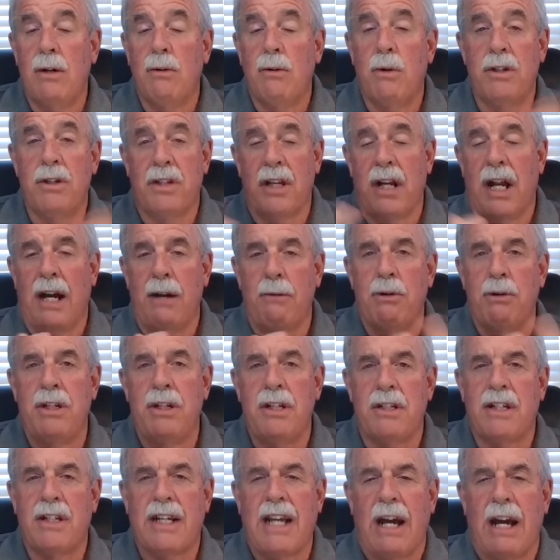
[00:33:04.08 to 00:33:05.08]
was an
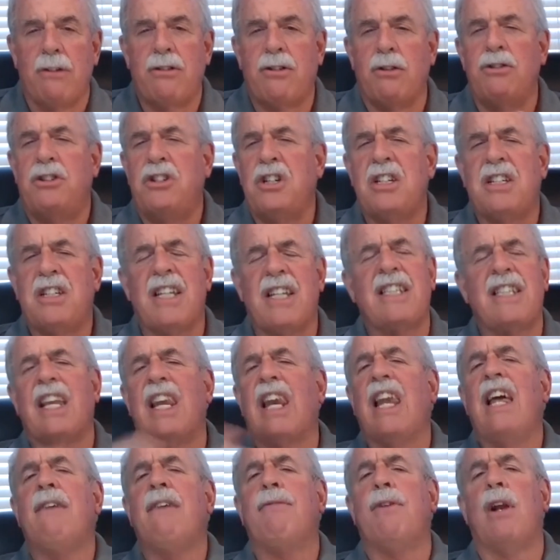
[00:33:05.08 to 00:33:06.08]
eyewitness account. So just at the
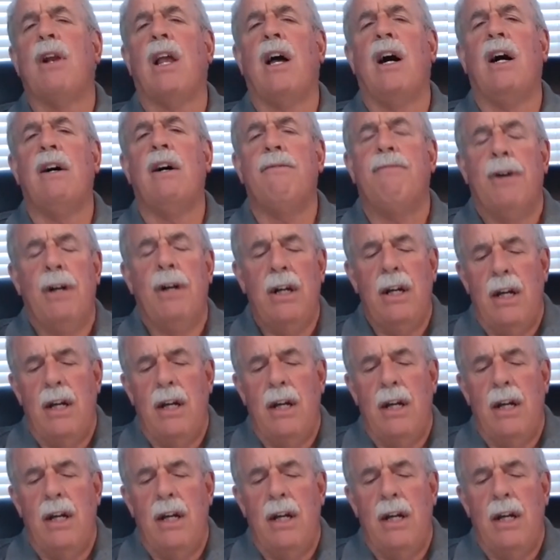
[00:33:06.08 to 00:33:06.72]
level of